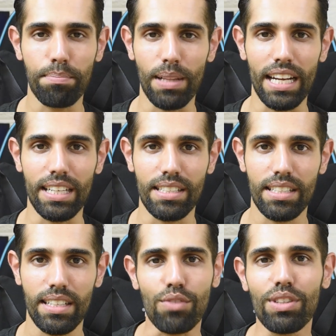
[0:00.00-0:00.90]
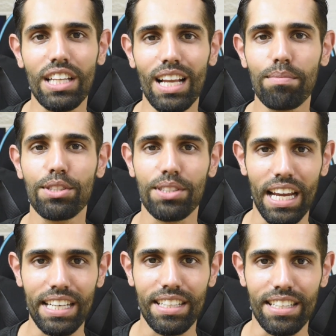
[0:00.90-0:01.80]
planet. It will help
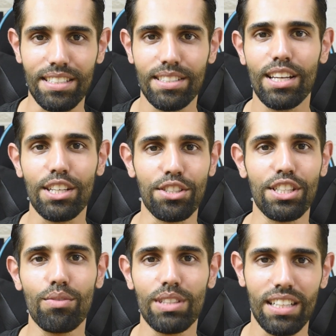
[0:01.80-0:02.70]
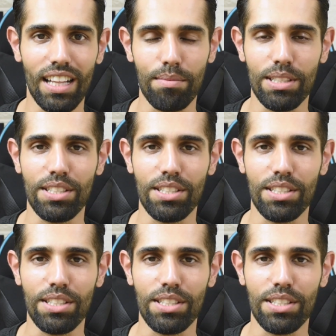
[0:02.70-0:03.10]
scientists deal with climate